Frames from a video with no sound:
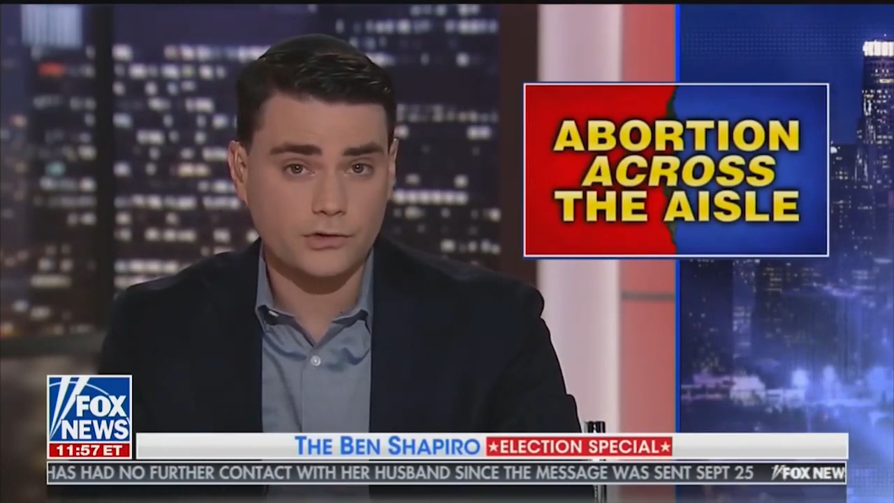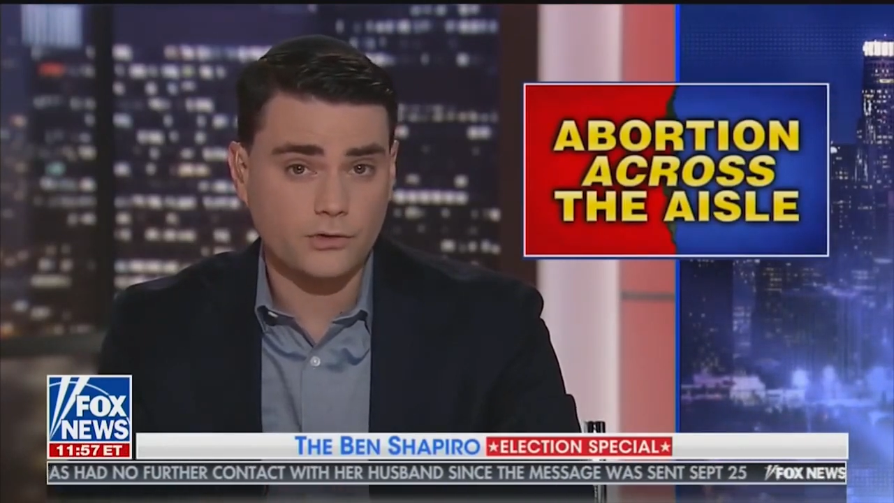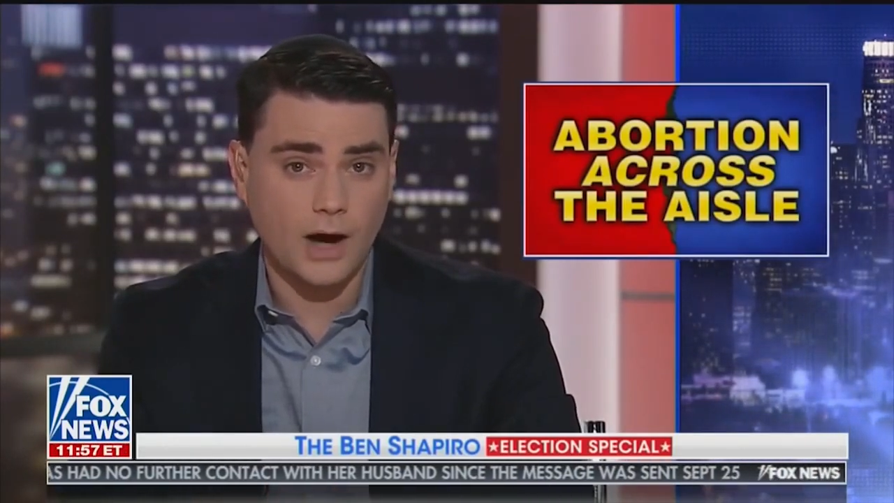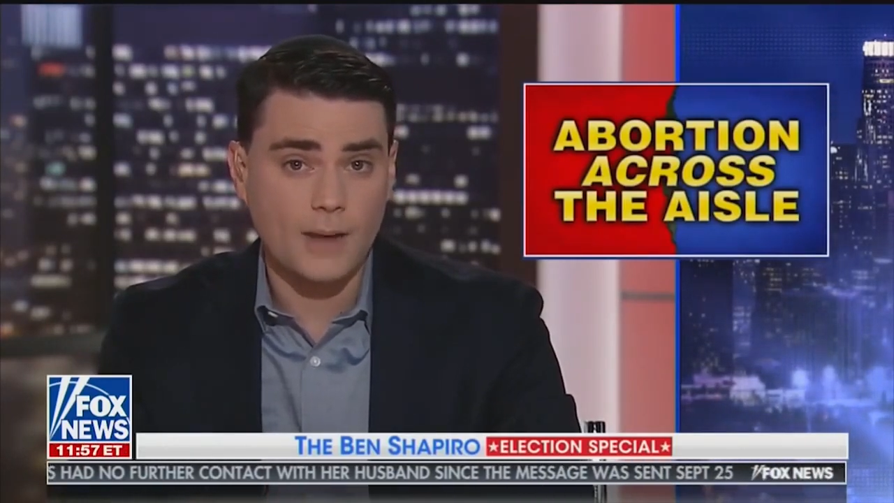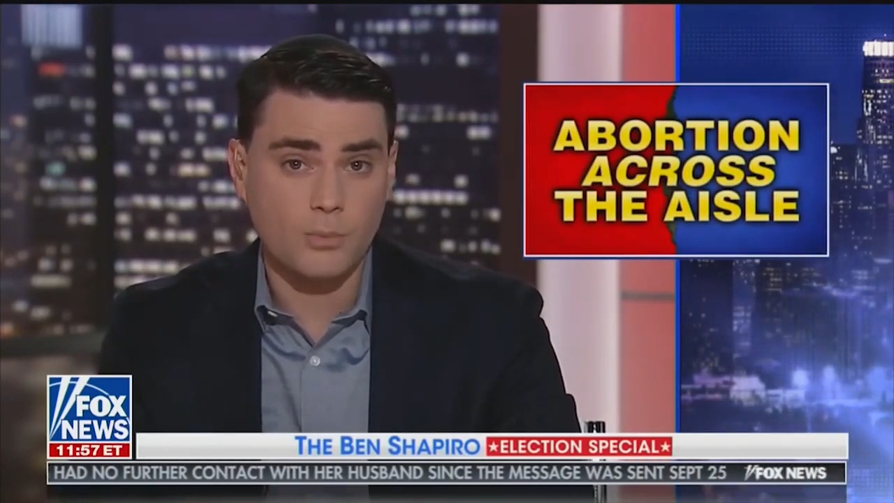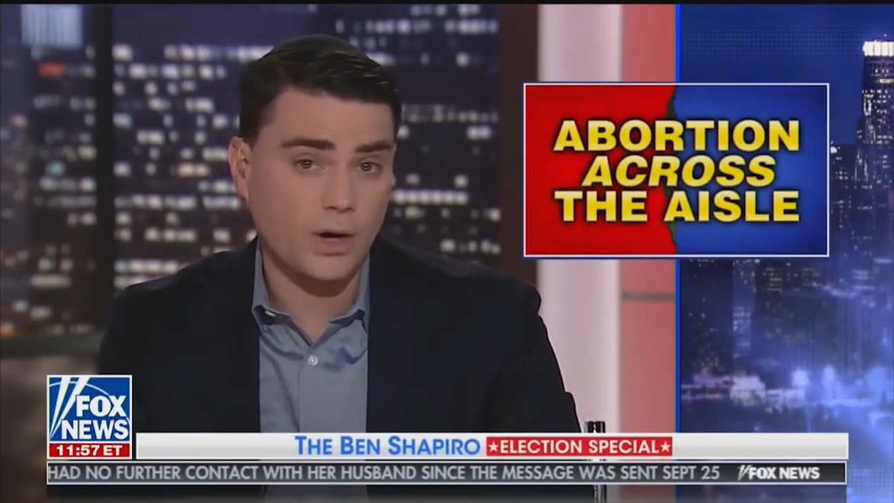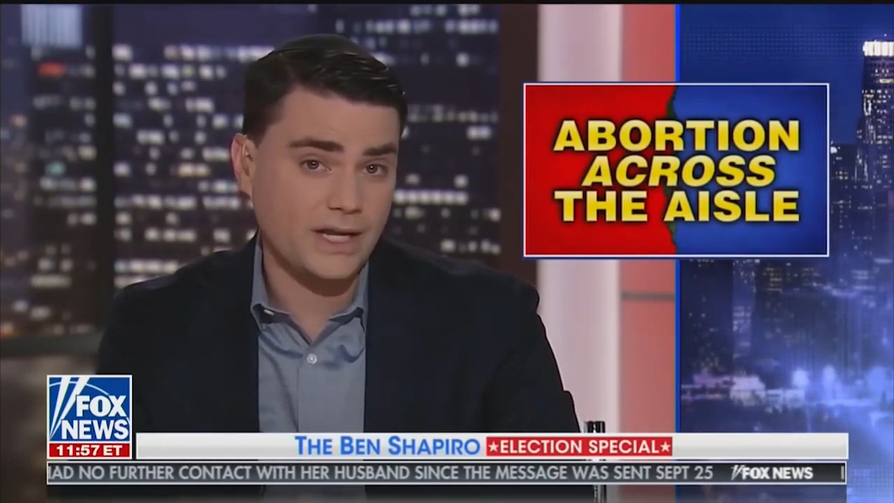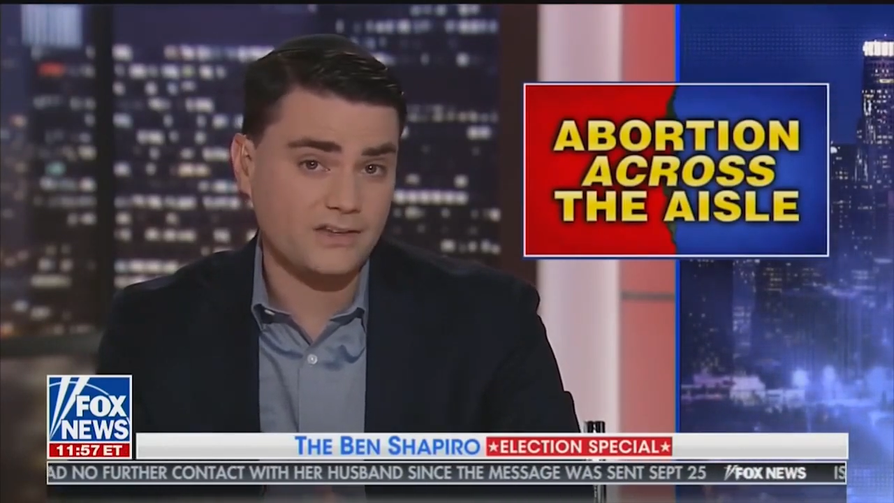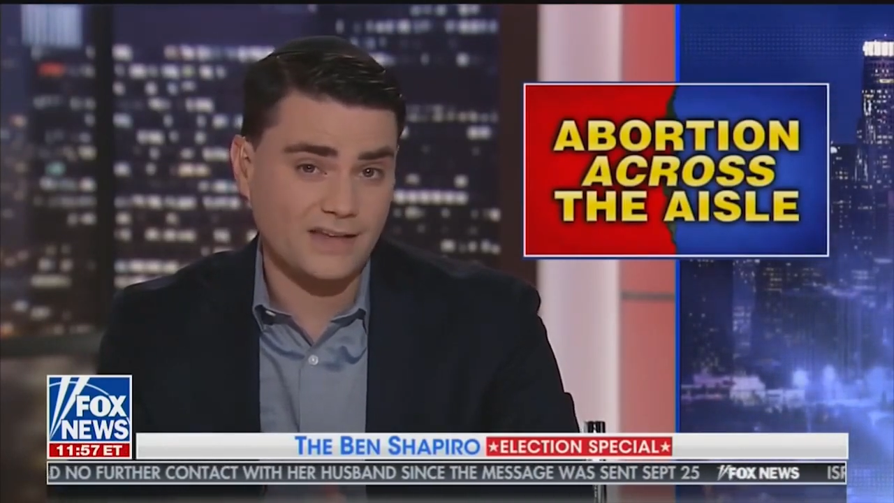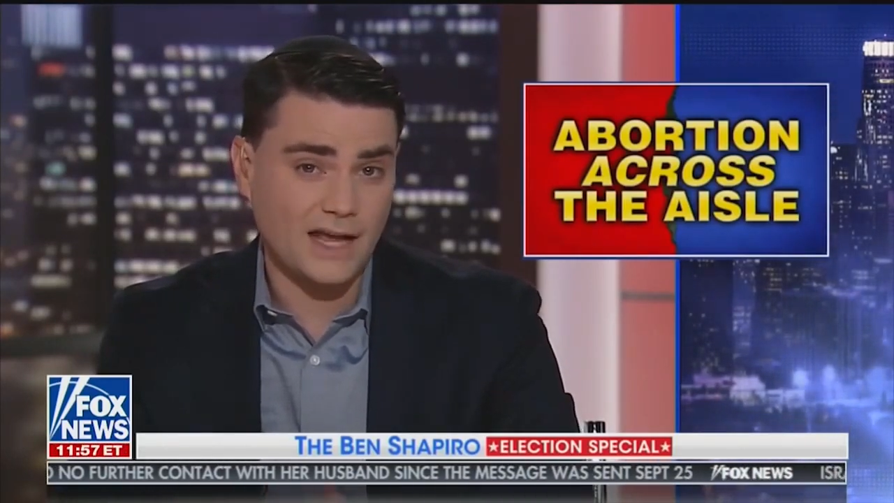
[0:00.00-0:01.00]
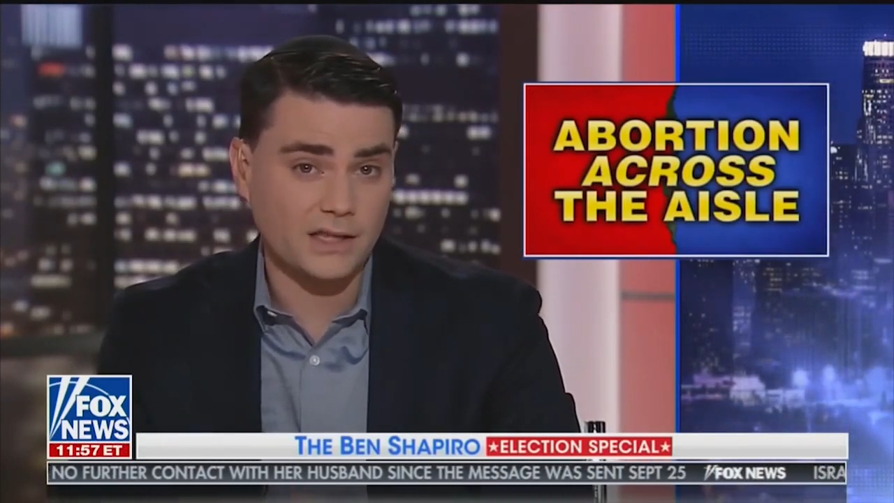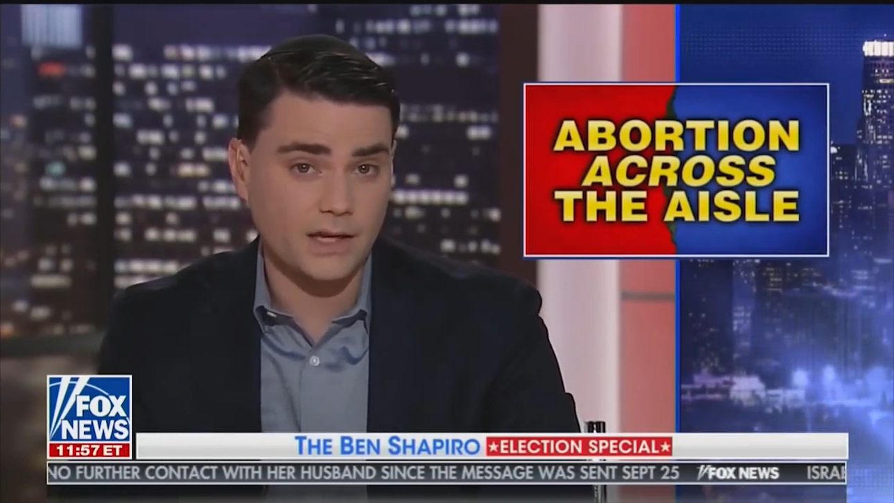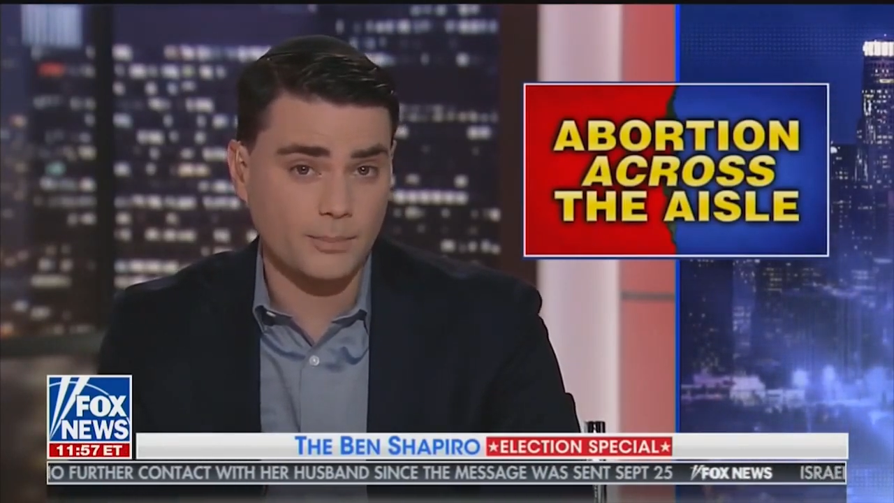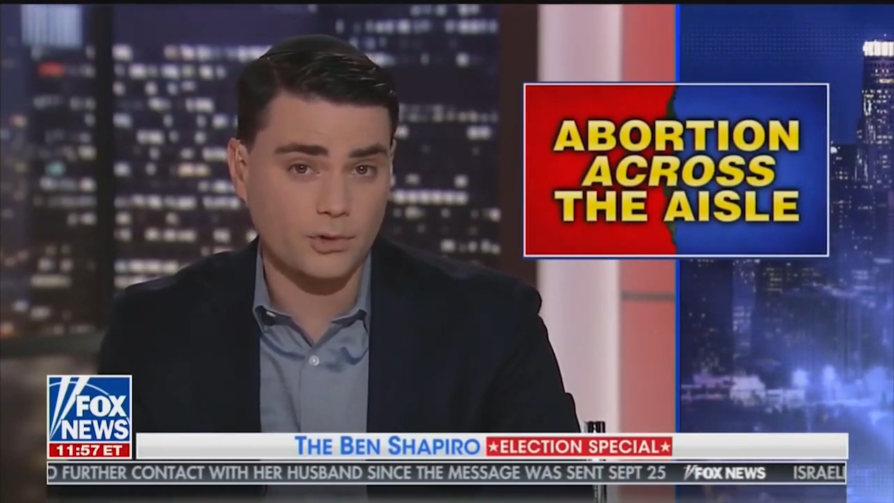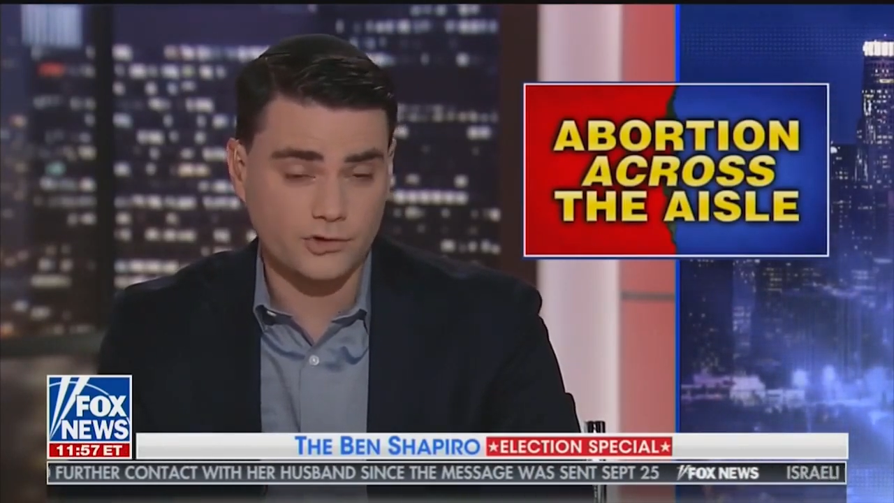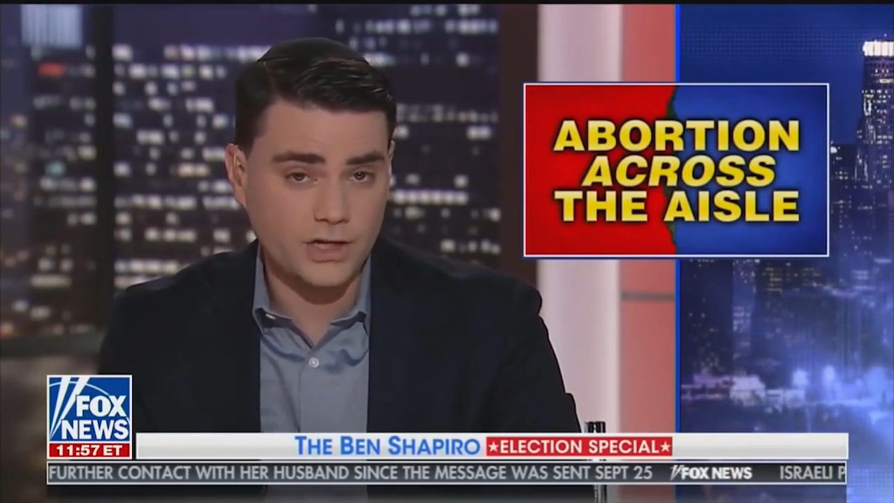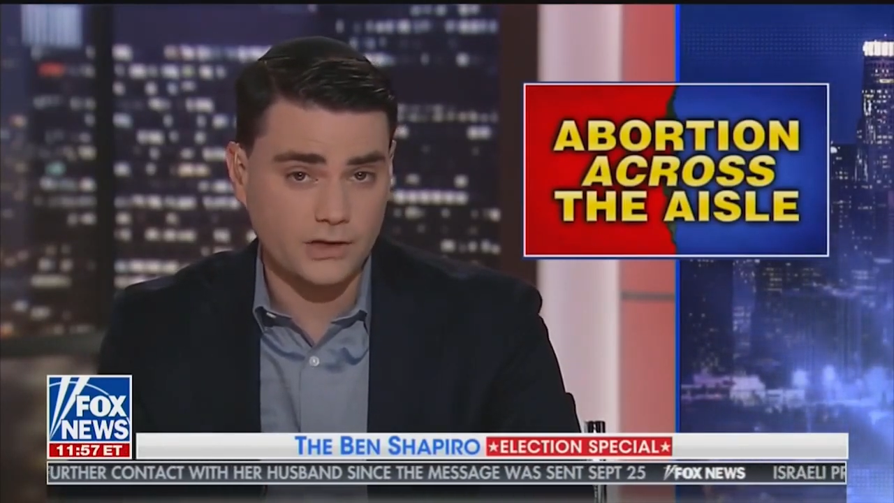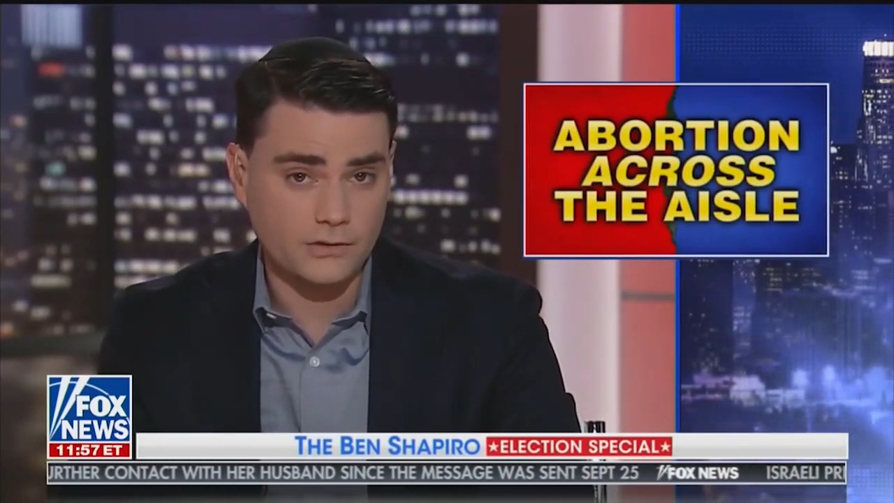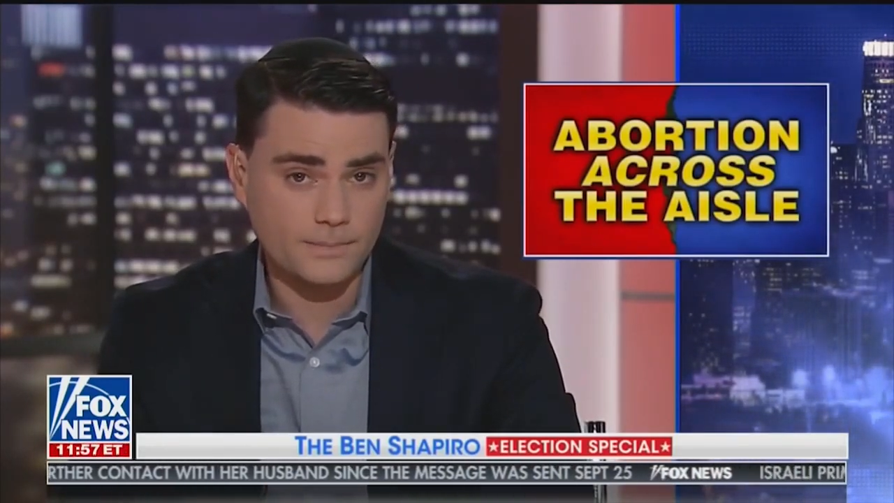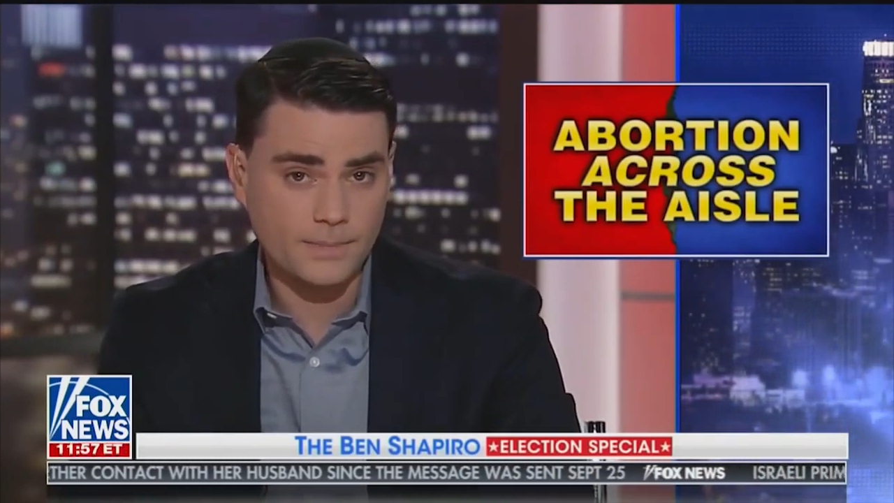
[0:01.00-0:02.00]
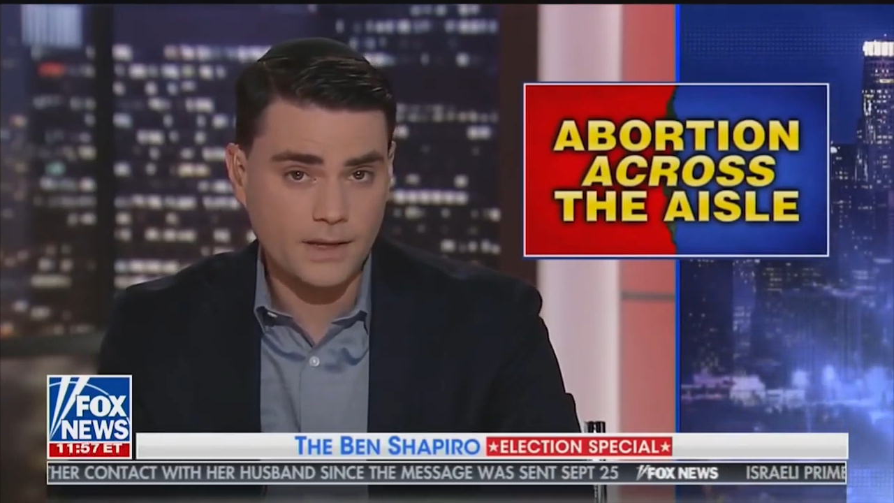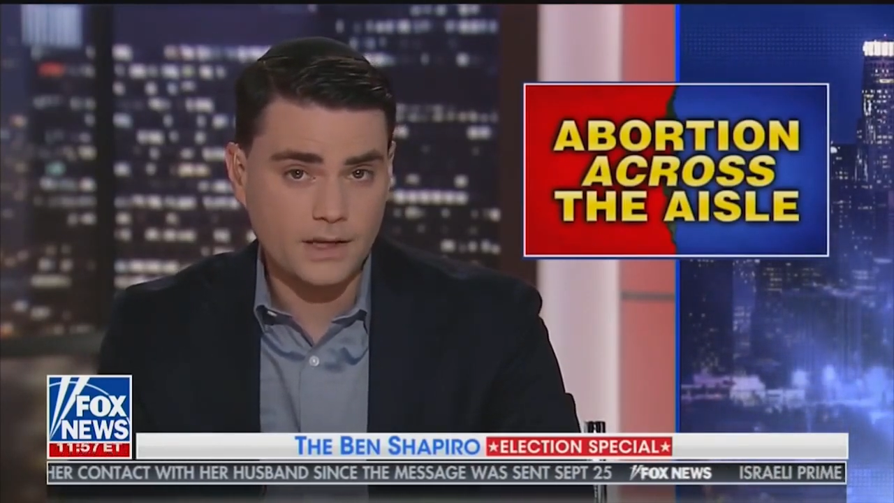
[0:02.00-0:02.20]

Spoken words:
to describe what exactly abortion is.